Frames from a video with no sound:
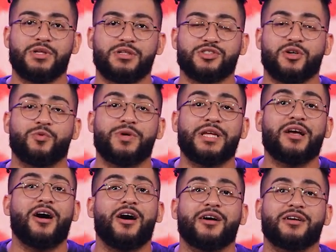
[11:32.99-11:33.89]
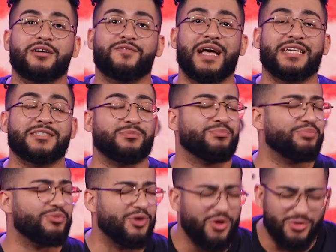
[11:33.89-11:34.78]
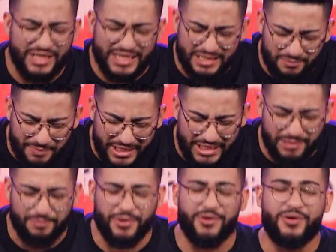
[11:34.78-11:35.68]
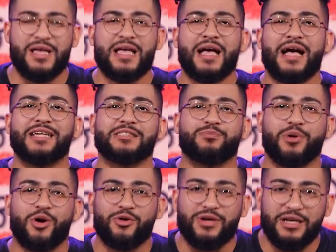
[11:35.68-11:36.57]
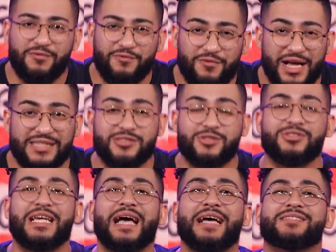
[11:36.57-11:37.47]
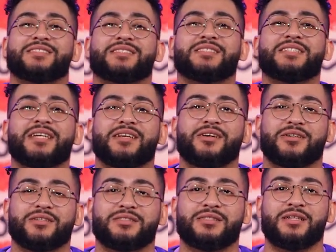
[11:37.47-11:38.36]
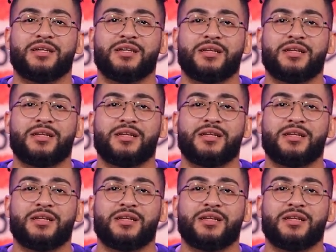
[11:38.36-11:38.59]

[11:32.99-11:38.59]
So we ought of, as broken people, as broken vessels, as sinners,